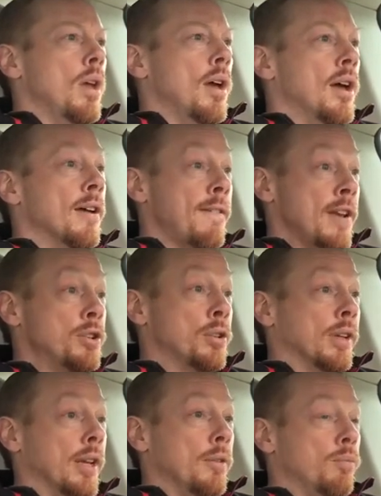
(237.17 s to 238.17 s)

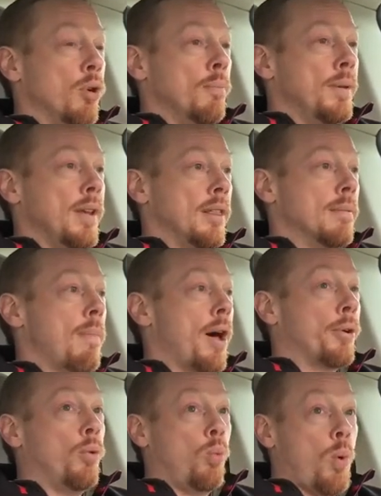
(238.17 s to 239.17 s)
eventually, will be the
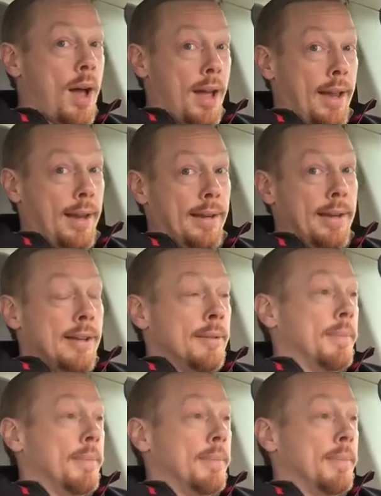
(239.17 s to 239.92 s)
Model Y,